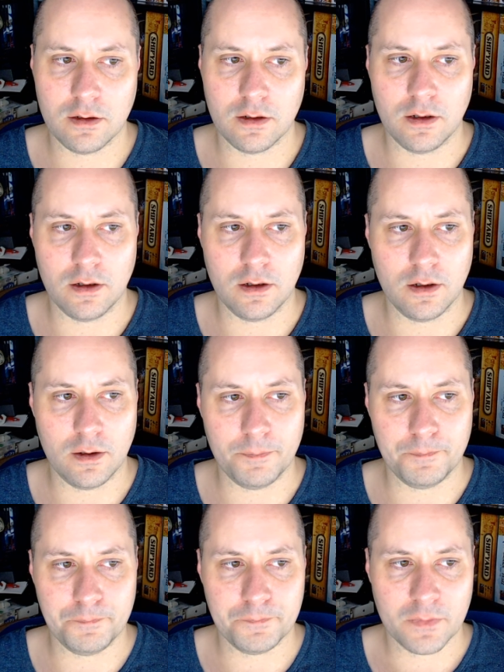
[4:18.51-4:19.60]
Thought
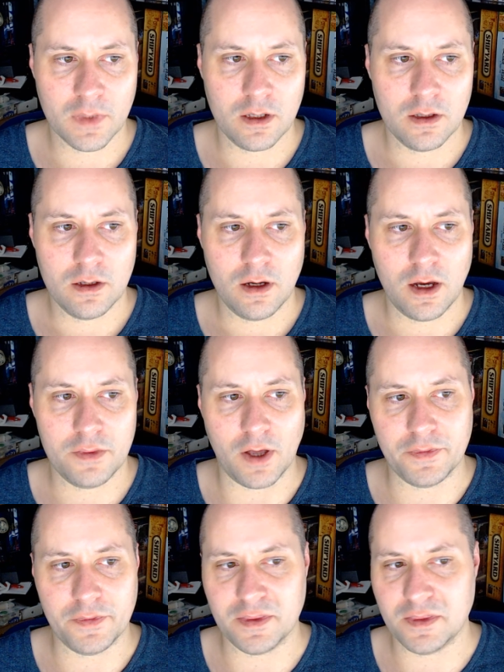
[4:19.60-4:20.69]

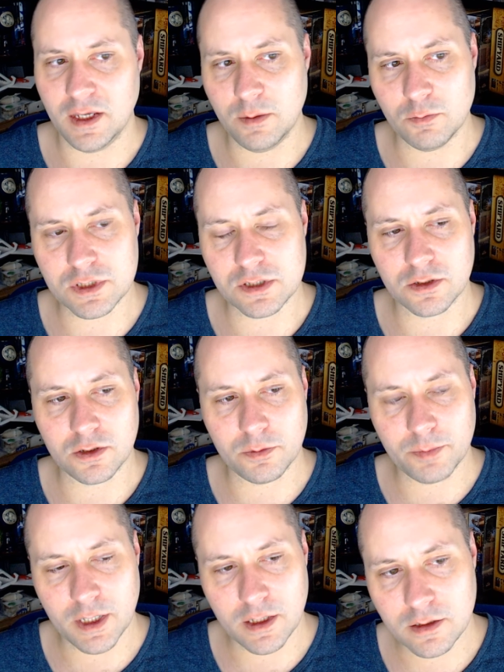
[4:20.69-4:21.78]
the theme was a little
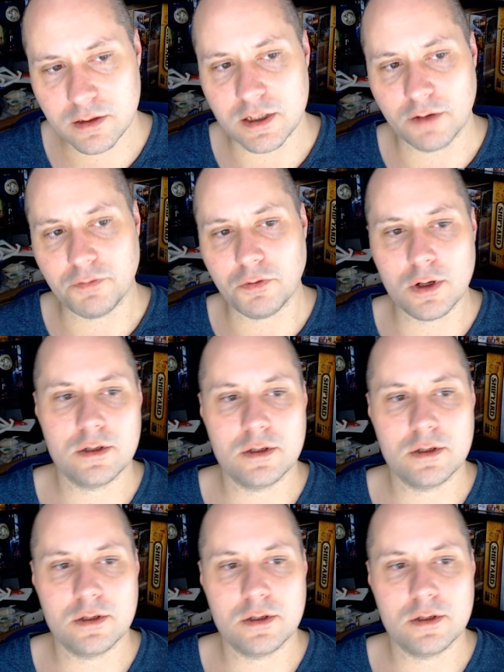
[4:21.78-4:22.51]
bit different,